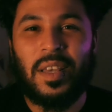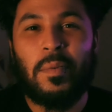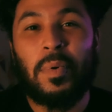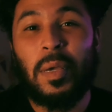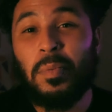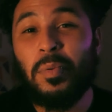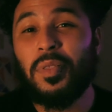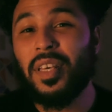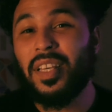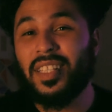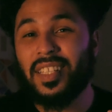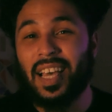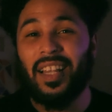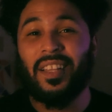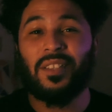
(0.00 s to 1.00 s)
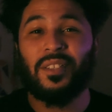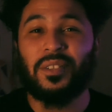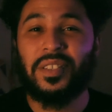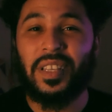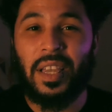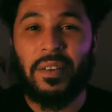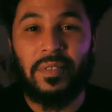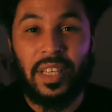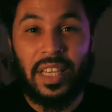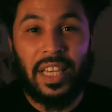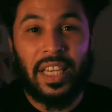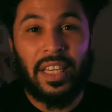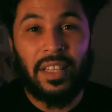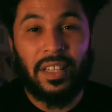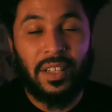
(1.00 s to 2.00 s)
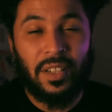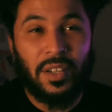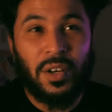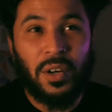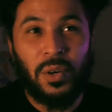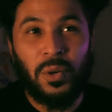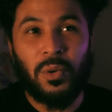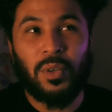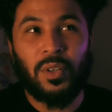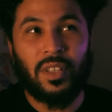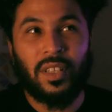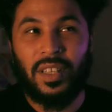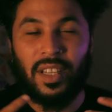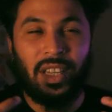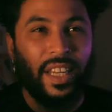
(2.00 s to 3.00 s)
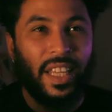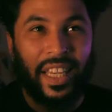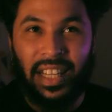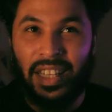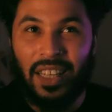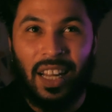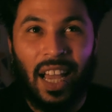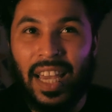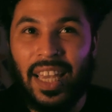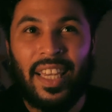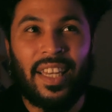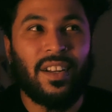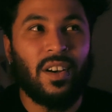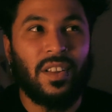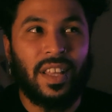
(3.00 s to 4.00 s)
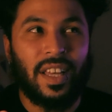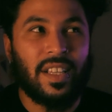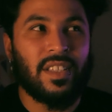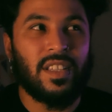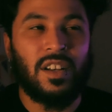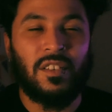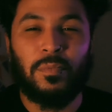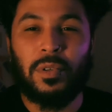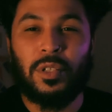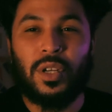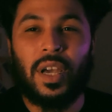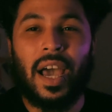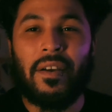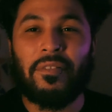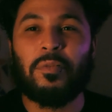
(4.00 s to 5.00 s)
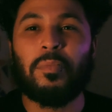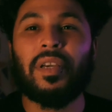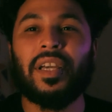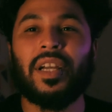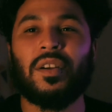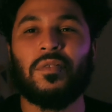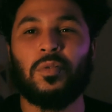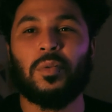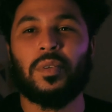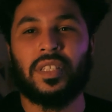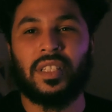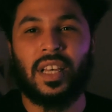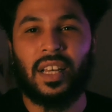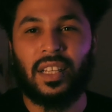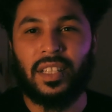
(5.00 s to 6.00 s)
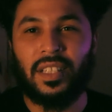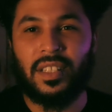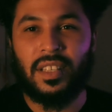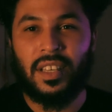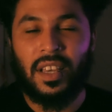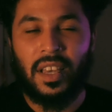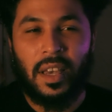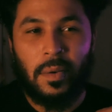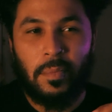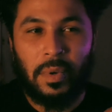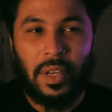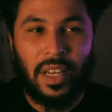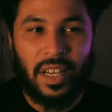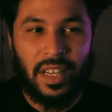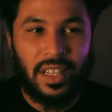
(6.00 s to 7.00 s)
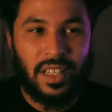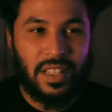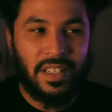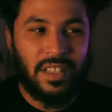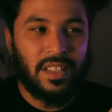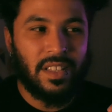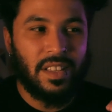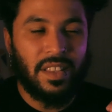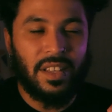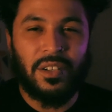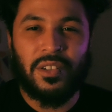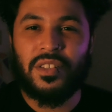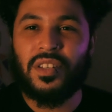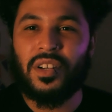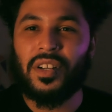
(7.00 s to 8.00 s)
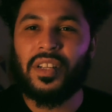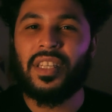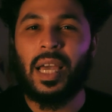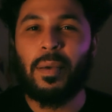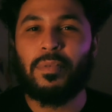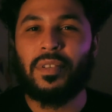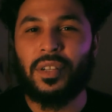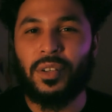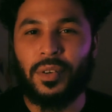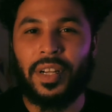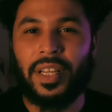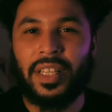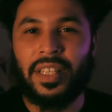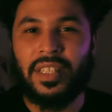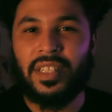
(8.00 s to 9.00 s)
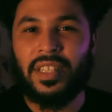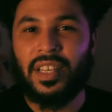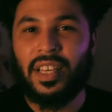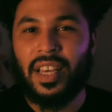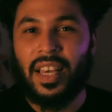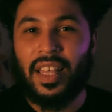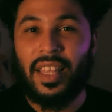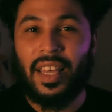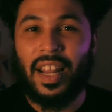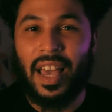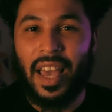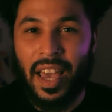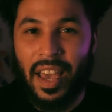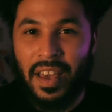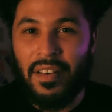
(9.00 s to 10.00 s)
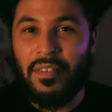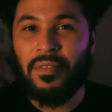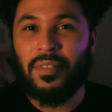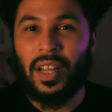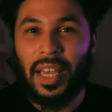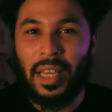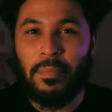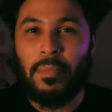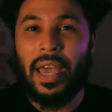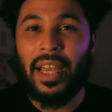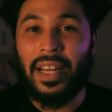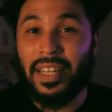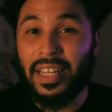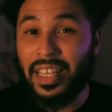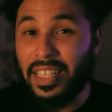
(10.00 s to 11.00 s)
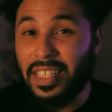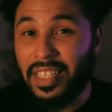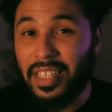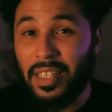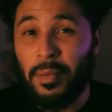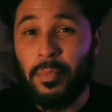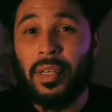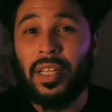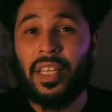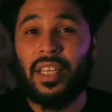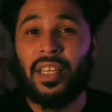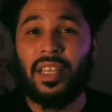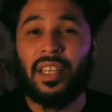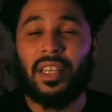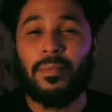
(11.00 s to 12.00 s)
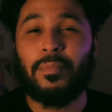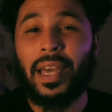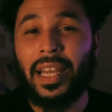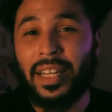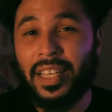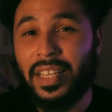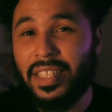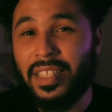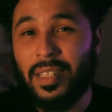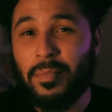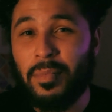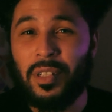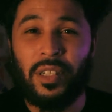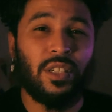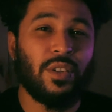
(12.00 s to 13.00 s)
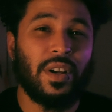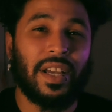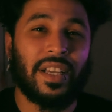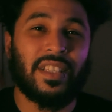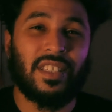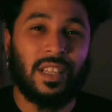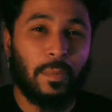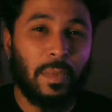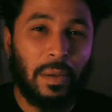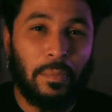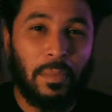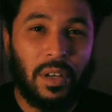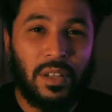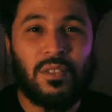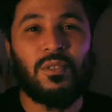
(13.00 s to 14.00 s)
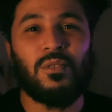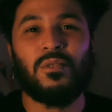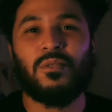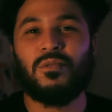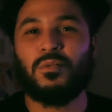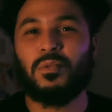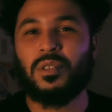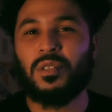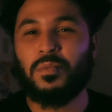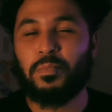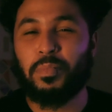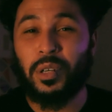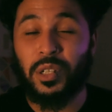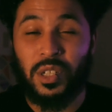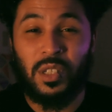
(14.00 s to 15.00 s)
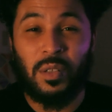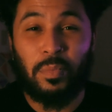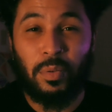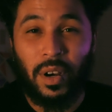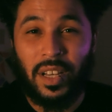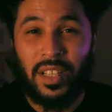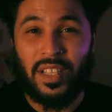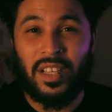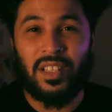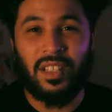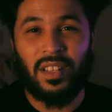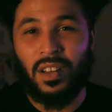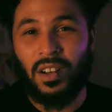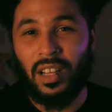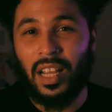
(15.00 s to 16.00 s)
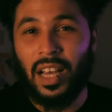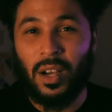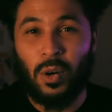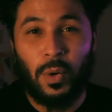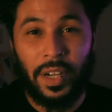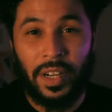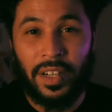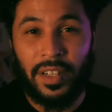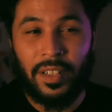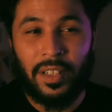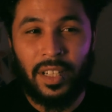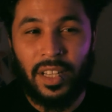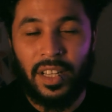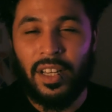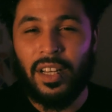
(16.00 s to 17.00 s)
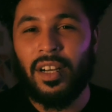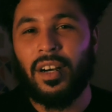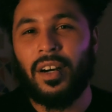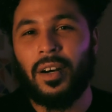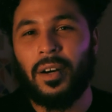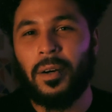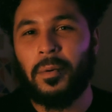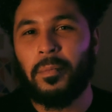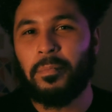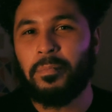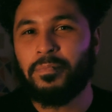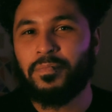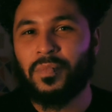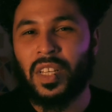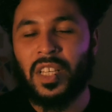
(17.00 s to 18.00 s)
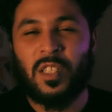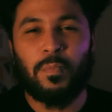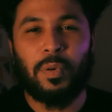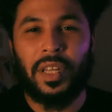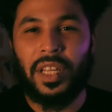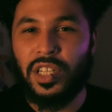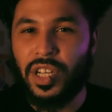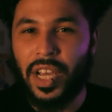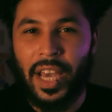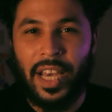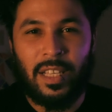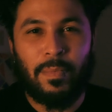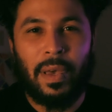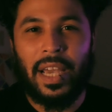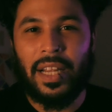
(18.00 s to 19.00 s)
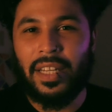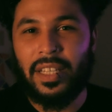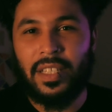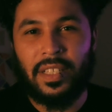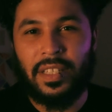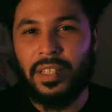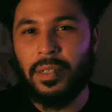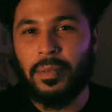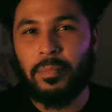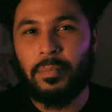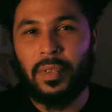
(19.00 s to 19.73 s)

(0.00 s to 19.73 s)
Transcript: people think salads are safe to eat, you know, it can eat light and all that stuff, but you have to be careful with salads because there's certain types of greens that have like magnesium in it, and magnesium contracts stomach muscles, which pushes the process along a lot quicker. Spinach has magnesium,